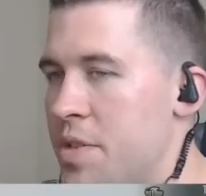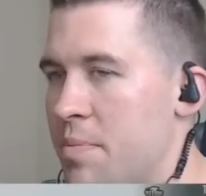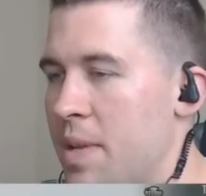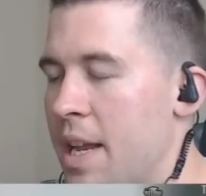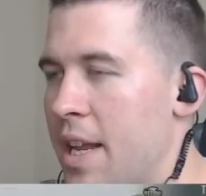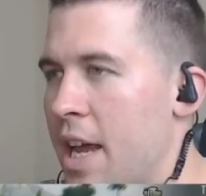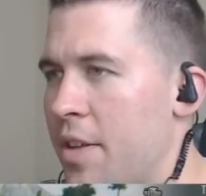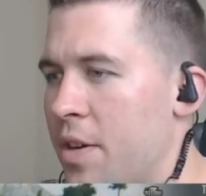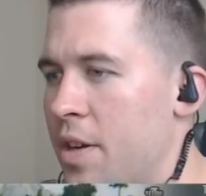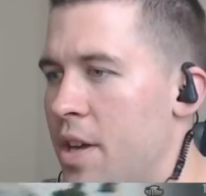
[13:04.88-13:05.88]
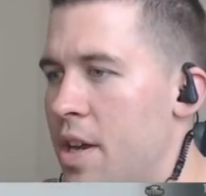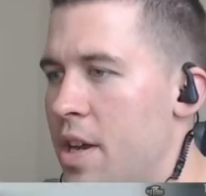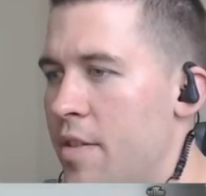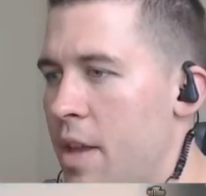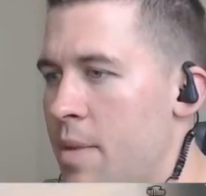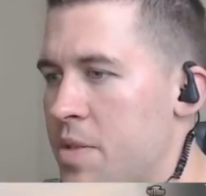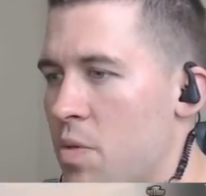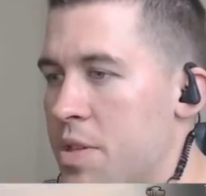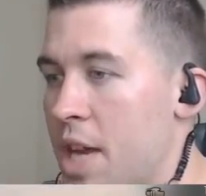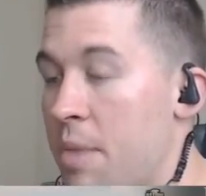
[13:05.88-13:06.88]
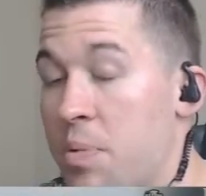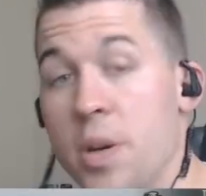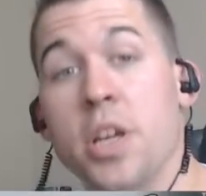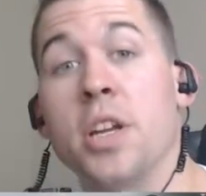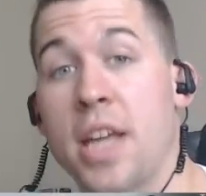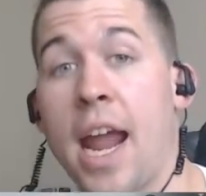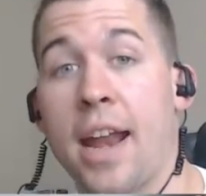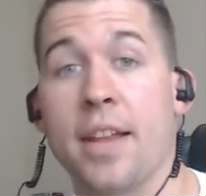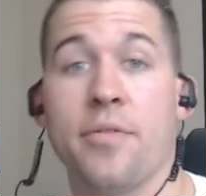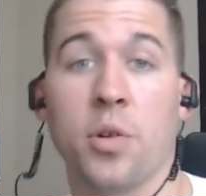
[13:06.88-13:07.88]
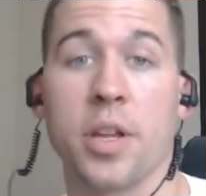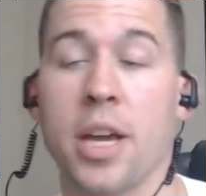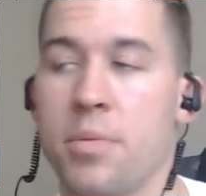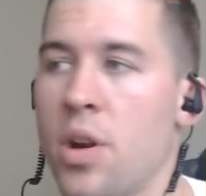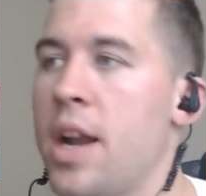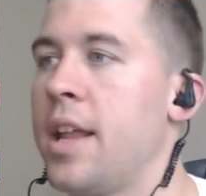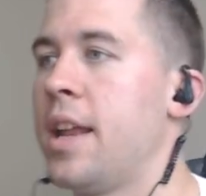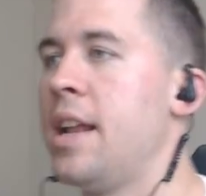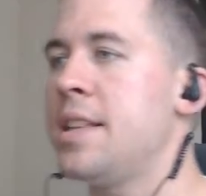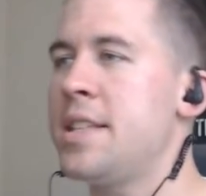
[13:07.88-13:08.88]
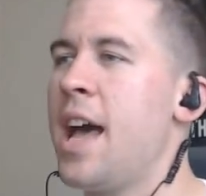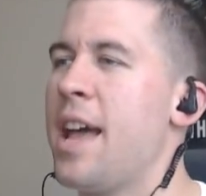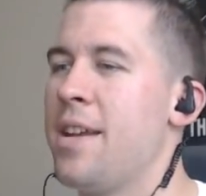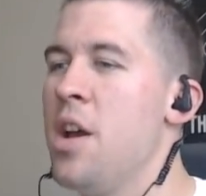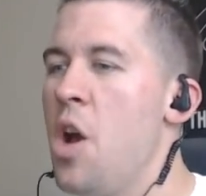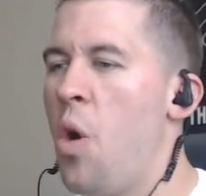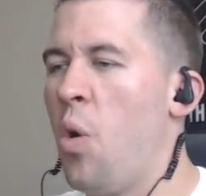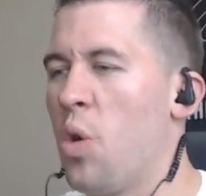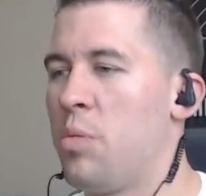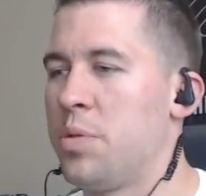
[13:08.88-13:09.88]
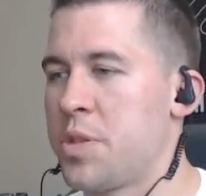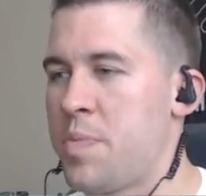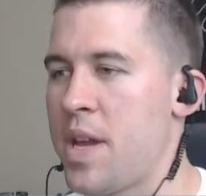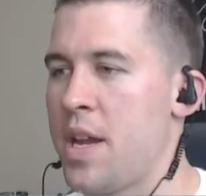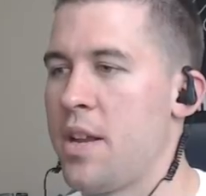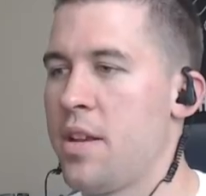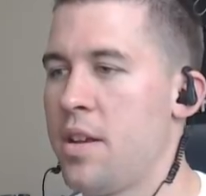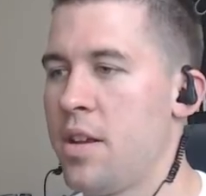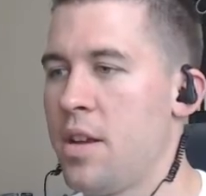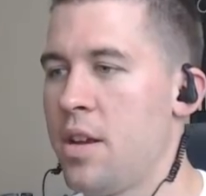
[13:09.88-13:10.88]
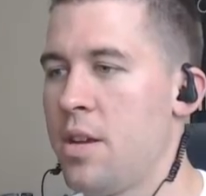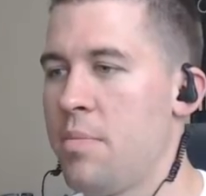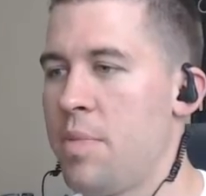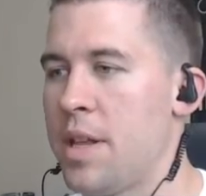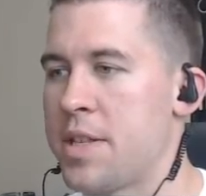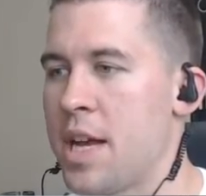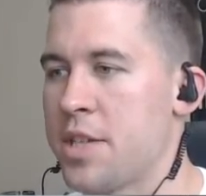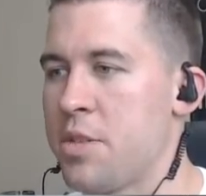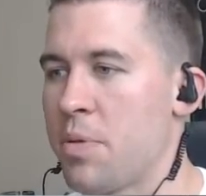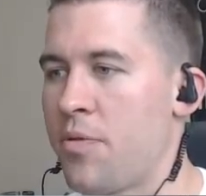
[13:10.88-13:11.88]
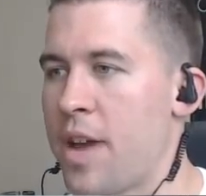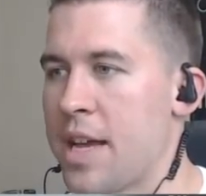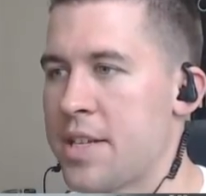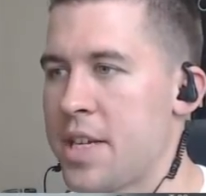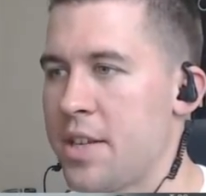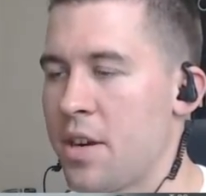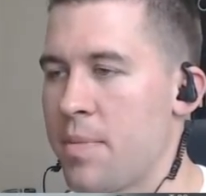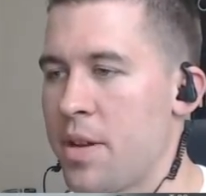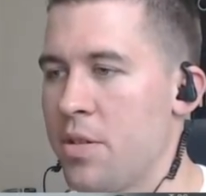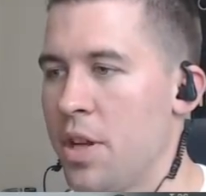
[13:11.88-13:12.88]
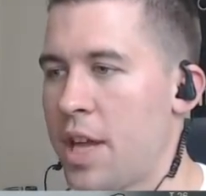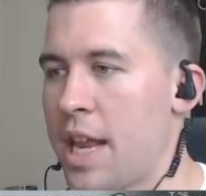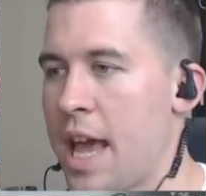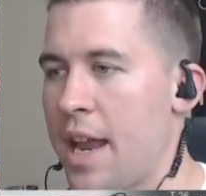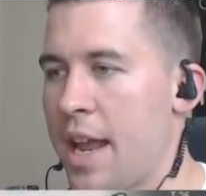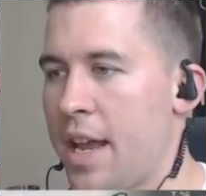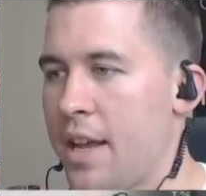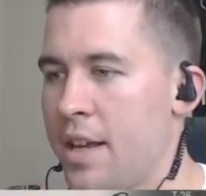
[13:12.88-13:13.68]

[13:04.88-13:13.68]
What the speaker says: that play together. The MS1's got a pretty good cannon fully upgraded, and it's not horrible speed, but it's not super fast either. I mean, you're looking at a